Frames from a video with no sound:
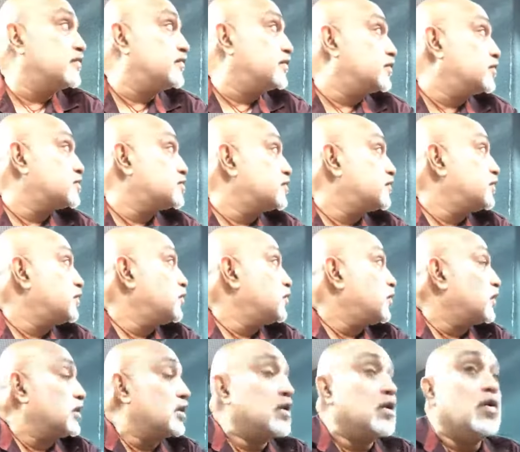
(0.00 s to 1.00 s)
For those of you who
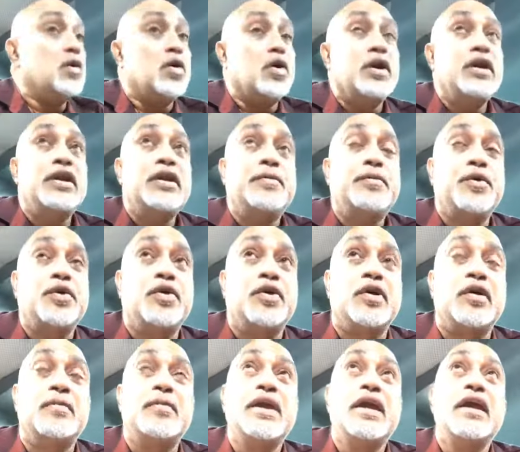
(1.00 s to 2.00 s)
want to call in the
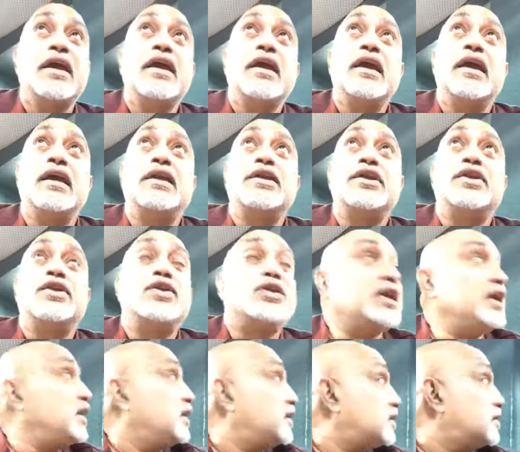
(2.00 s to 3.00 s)
program,
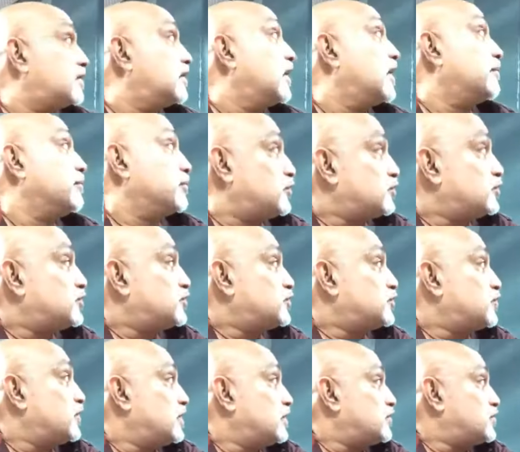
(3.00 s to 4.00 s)

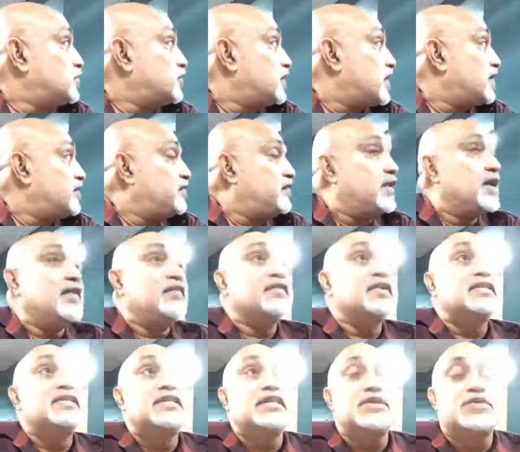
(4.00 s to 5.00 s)
222-8255 and